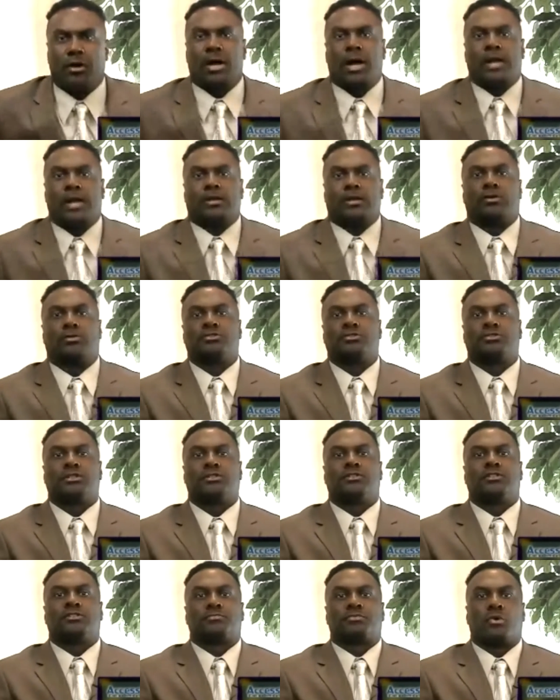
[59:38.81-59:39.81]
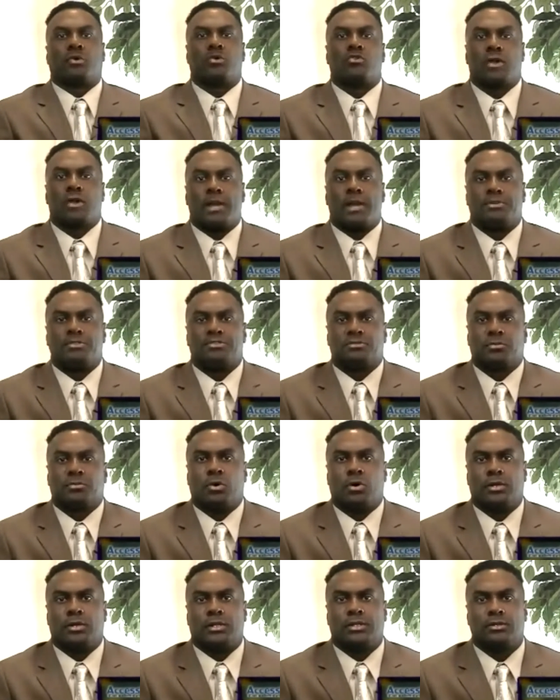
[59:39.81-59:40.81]
I hosted this program this
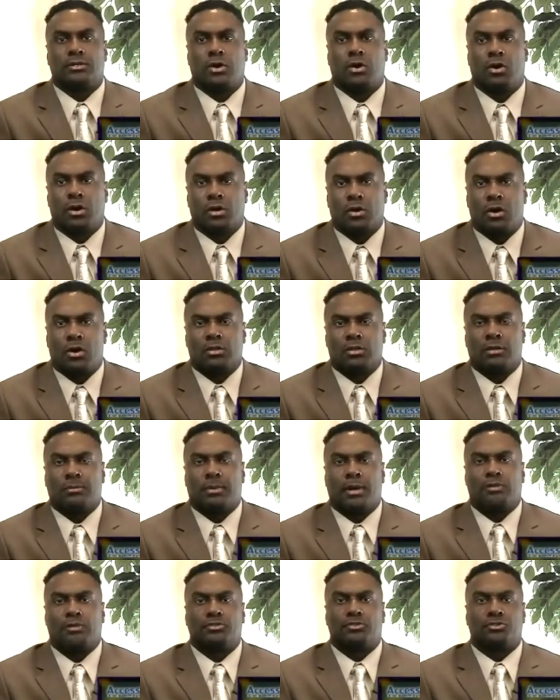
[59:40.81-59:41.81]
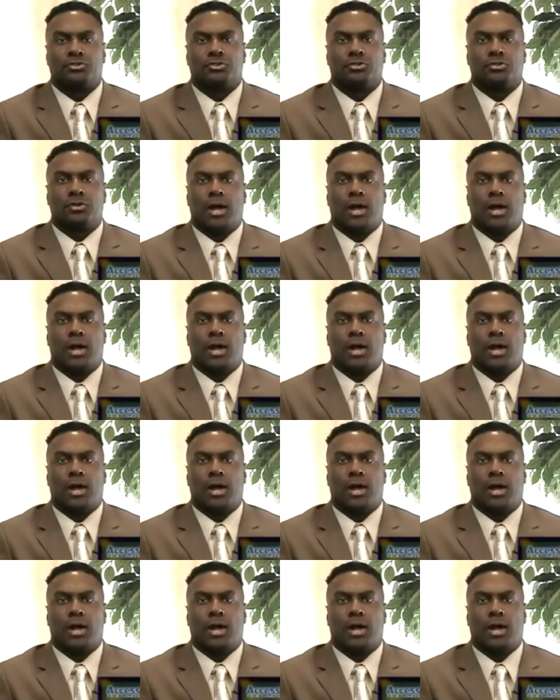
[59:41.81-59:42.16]
morning called All About You.